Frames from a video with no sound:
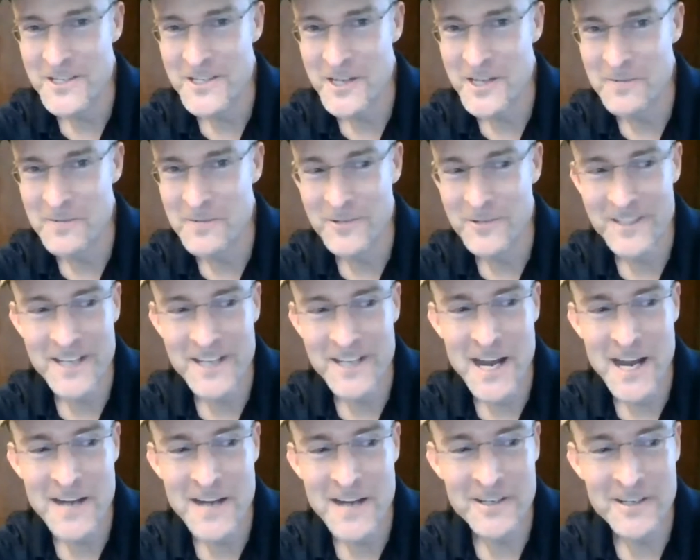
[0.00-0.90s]
I'm really
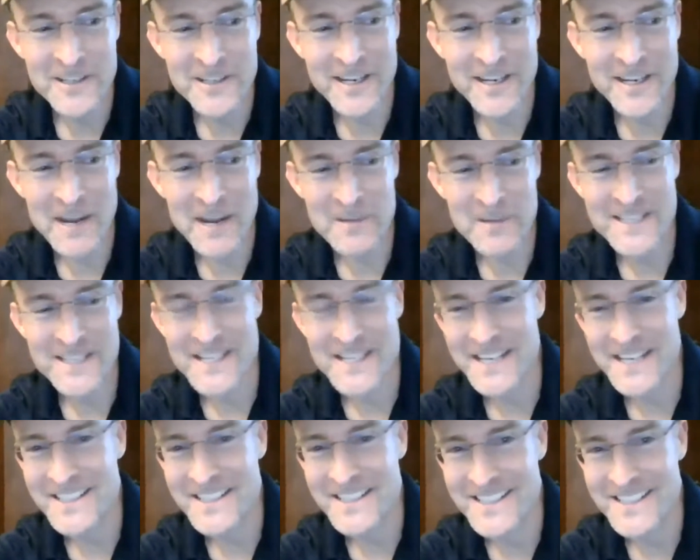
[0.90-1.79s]
honored and I'm
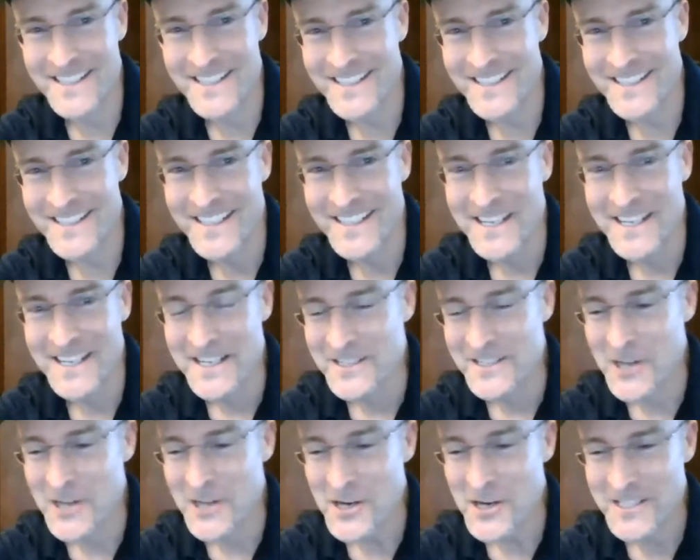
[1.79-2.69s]
excited to
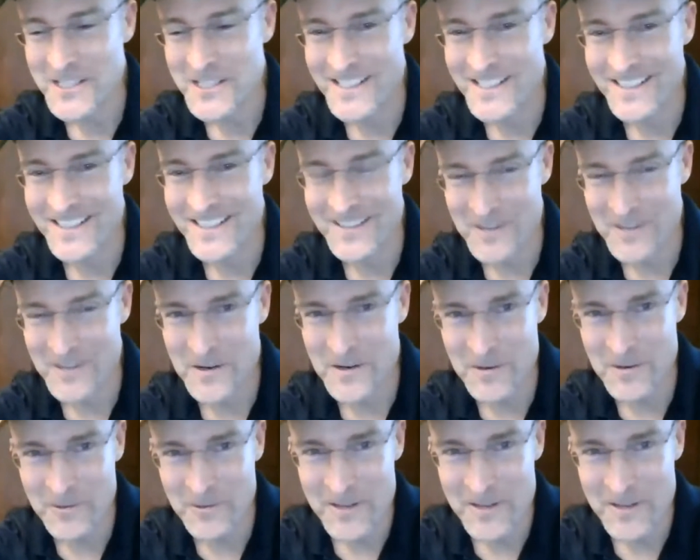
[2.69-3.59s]
talk
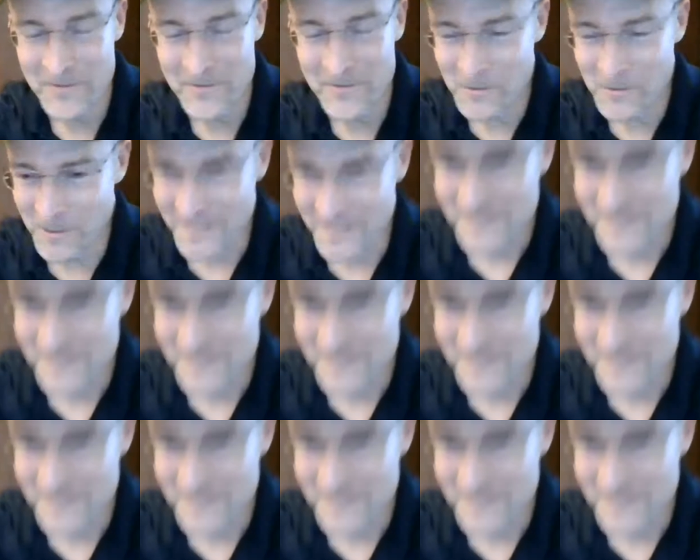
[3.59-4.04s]
with everyone.